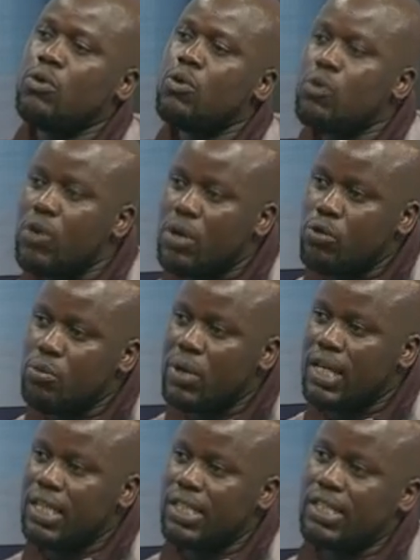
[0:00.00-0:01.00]
who a
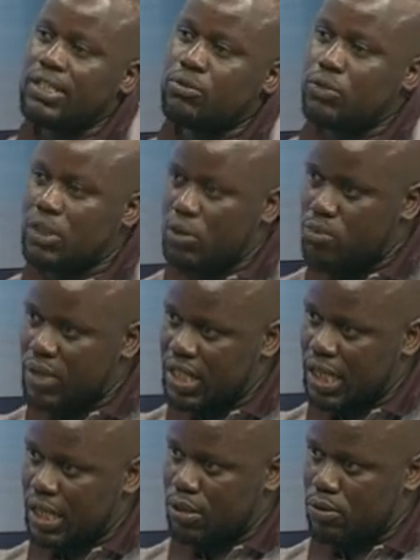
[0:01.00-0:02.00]
woman is and what a woman
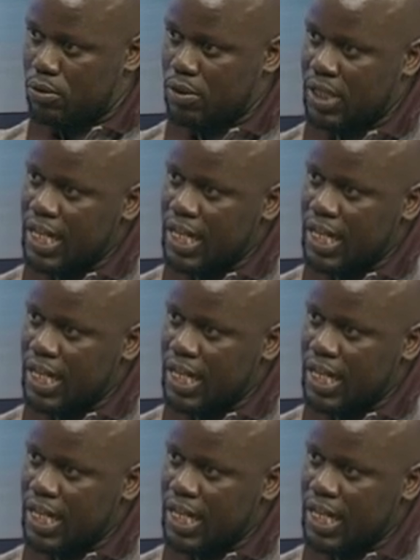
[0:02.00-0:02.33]
can do.